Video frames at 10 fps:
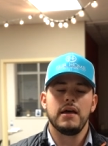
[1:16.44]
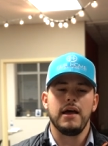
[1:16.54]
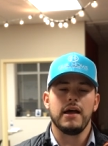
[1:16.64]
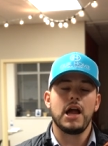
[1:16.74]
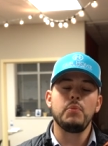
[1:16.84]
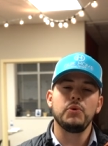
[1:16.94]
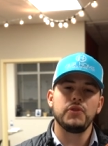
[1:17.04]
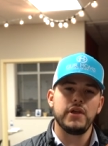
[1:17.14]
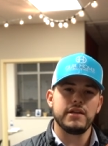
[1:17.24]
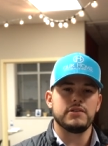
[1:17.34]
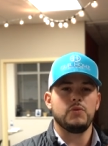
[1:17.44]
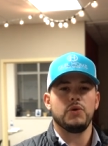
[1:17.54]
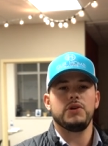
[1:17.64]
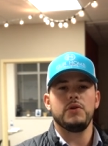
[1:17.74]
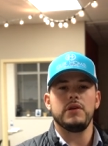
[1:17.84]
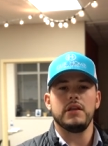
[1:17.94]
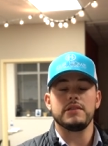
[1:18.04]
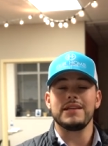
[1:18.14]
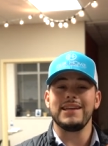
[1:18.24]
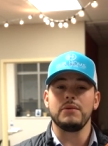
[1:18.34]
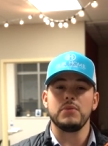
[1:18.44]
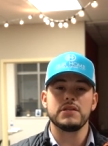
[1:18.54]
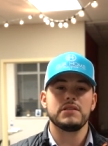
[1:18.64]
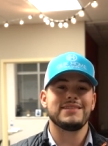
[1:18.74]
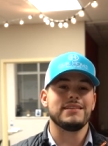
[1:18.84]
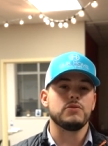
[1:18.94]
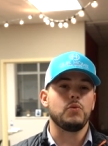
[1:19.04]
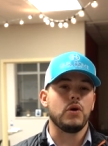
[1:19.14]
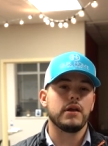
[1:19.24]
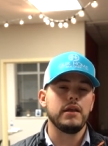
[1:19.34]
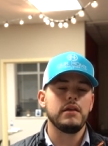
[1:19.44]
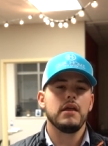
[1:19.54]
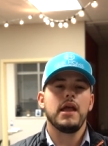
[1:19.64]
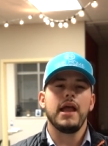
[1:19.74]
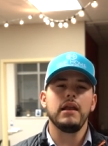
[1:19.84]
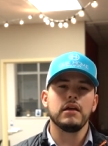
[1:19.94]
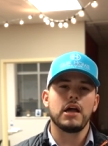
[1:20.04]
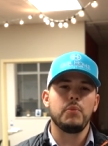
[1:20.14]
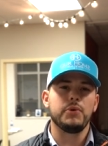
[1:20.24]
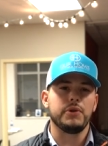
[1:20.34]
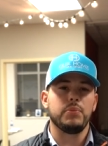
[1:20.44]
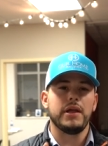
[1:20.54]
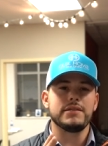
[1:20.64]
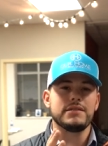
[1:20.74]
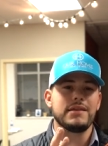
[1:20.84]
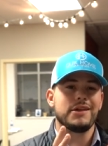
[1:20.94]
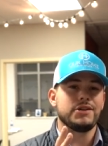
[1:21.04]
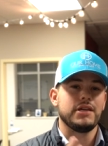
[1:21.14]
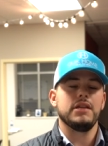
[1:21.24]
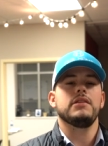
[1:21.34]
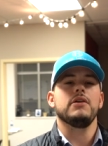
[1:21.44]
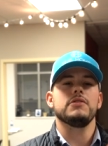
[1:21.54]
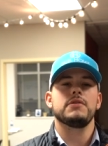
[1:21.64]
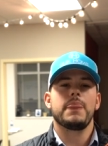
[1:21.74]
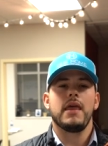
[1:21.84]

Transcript: Uh, a couple of things that we're doing that's getting business that's working, and a couple of the places to actually get those.